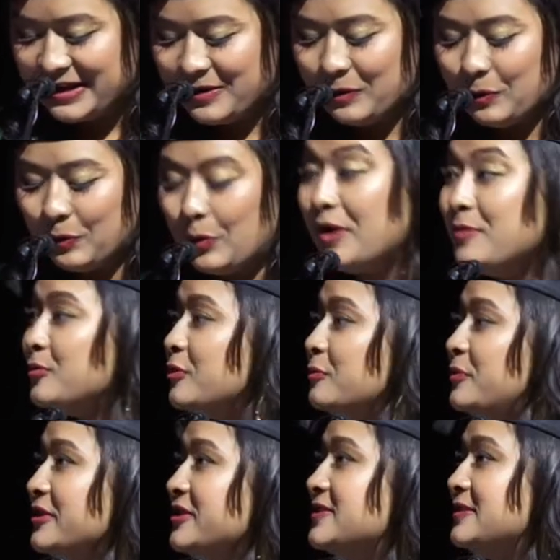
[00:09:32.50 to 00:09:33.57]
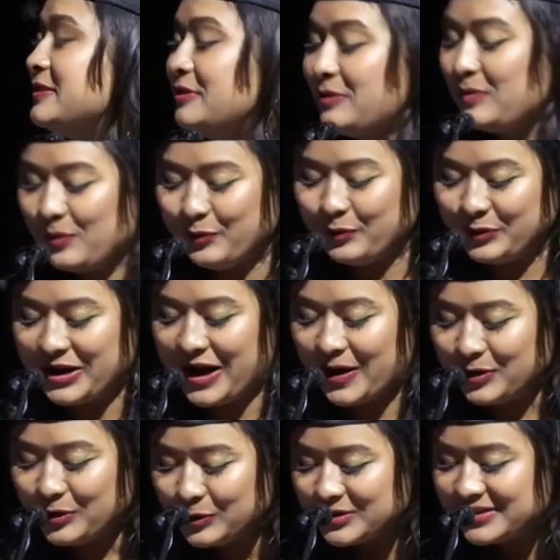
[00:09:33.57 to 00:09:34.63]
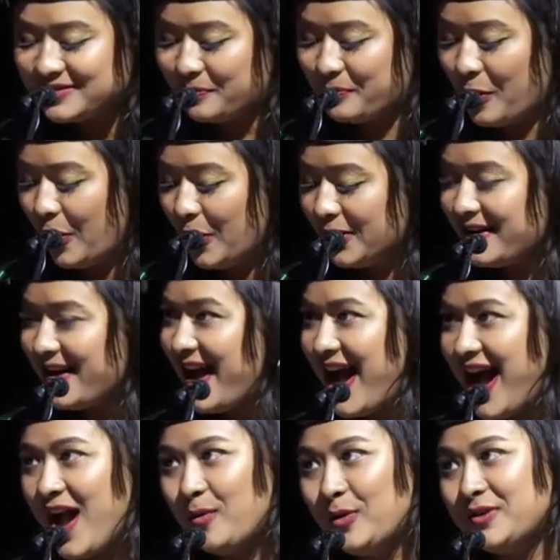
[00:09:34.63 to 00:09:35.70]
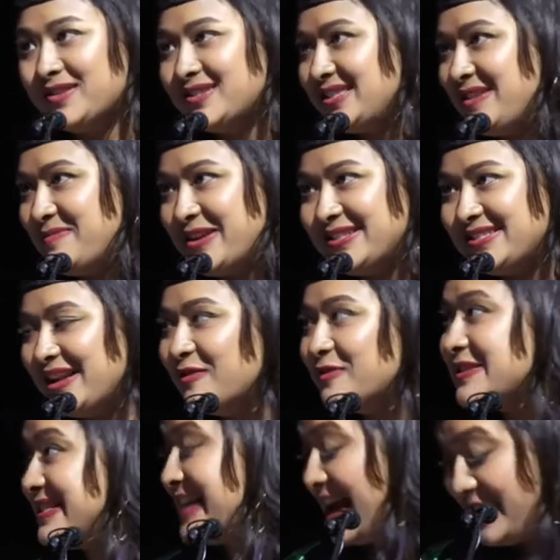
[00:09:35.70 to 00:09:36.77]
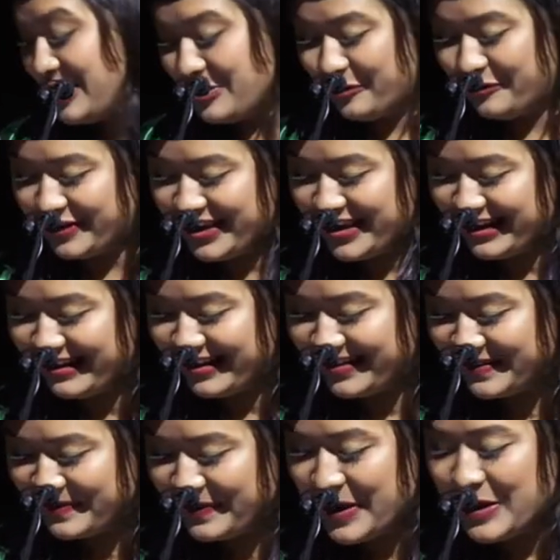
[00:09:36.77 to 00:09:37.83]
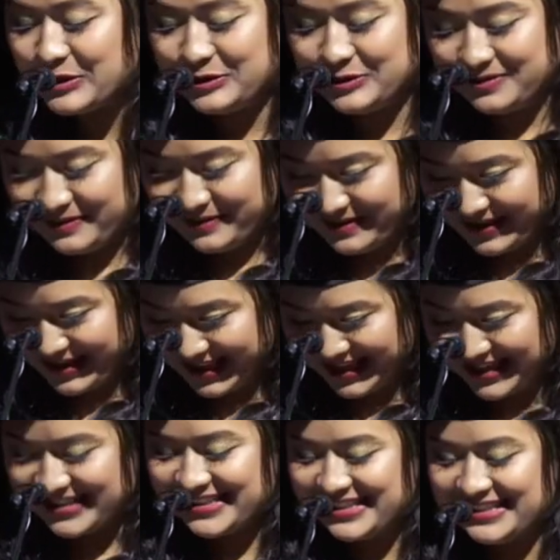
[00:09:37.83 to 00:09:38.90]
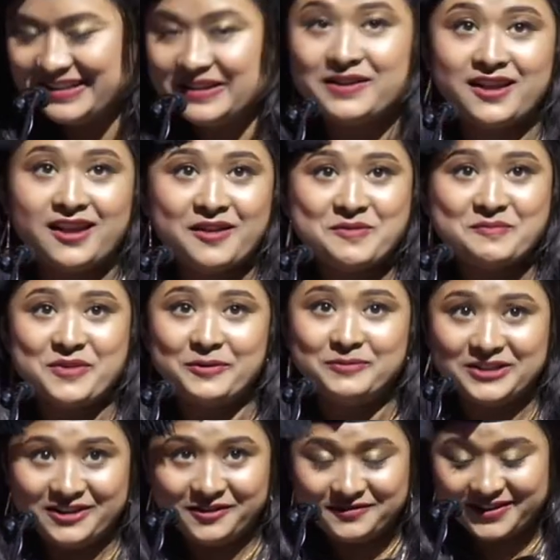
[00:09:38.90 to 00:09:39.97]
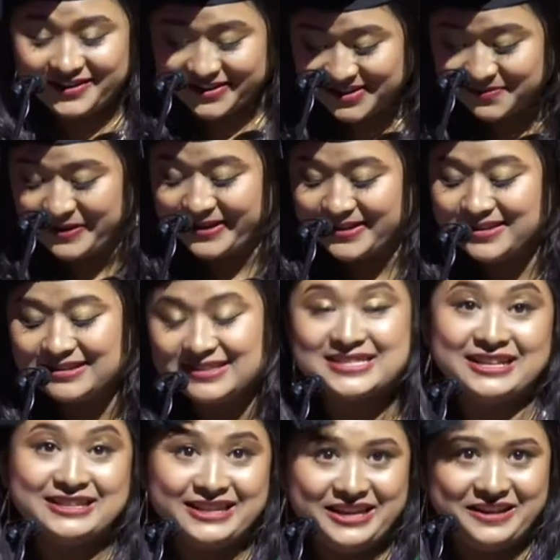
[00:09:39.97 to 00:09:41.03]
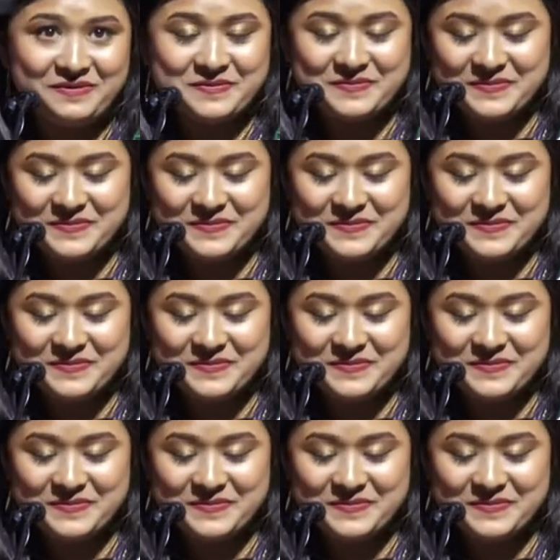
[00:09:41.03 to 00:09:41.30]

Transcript: One more person without whose support I wouldn't see myself standing over here is my beloved husband, Sandeep.